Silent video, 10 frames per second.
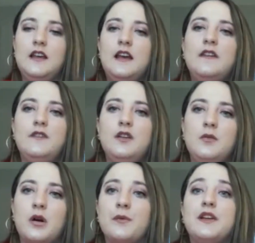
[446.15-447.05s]
if
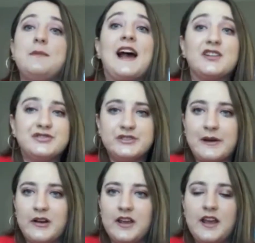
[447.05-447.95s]
you are really passionate
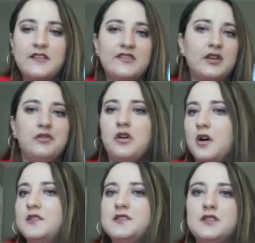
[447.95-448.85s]
about it and feel
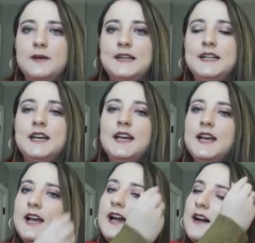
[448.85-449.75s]
called to do it,
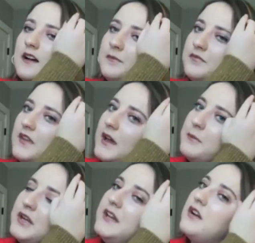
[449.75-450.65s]
and
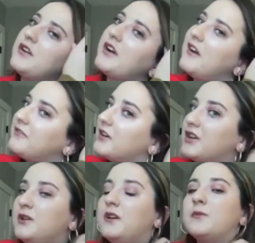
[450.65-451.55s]
put in all your
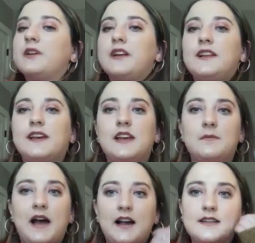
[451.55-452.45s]
effort, you can really
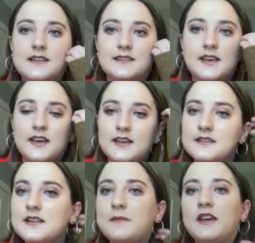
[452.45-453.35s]
impact these
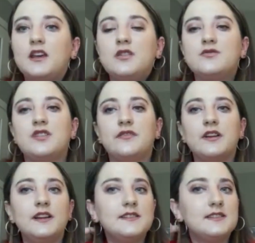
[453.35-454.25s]
kids and make a huge
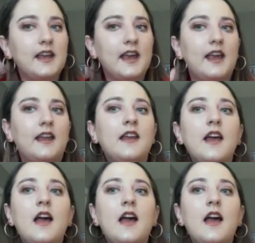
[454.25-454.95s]
difference. And